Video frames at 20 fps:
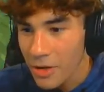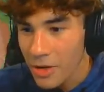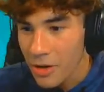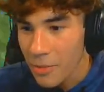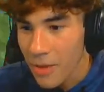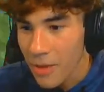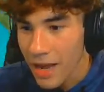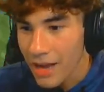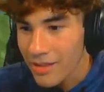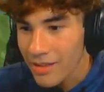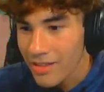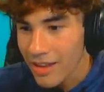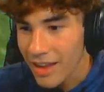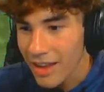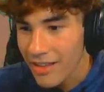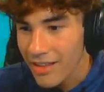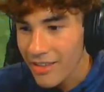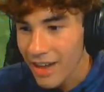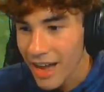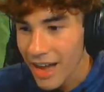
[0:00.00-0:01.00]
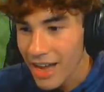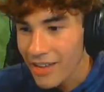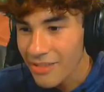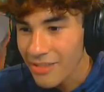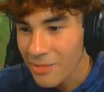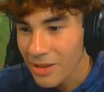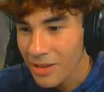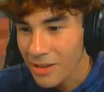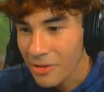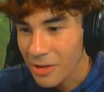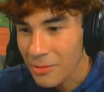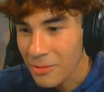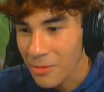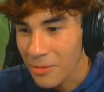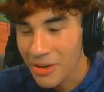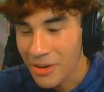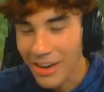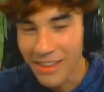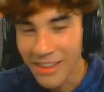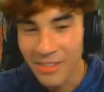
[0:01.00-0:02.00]
You're back. Did I die by the
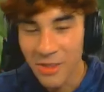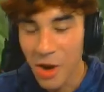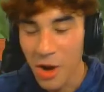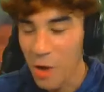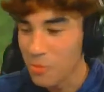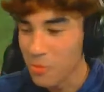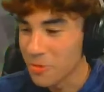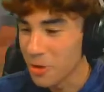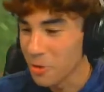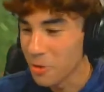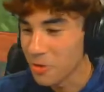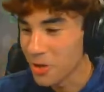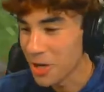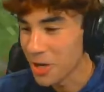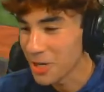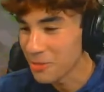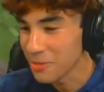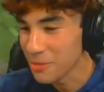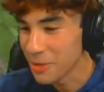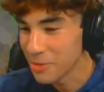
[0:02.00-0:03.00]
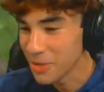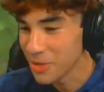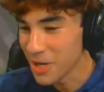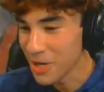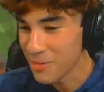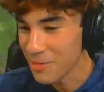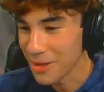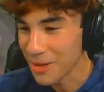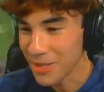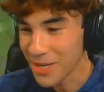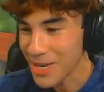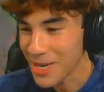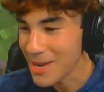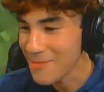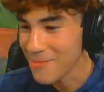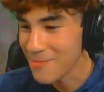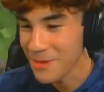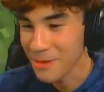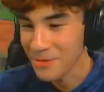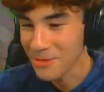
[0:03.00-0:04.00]
creeper again? No, don't talk. We don't talk about that
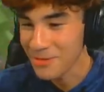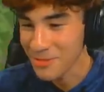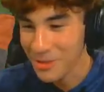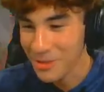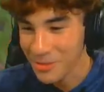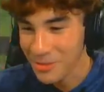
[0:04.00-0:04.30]
game. We don't.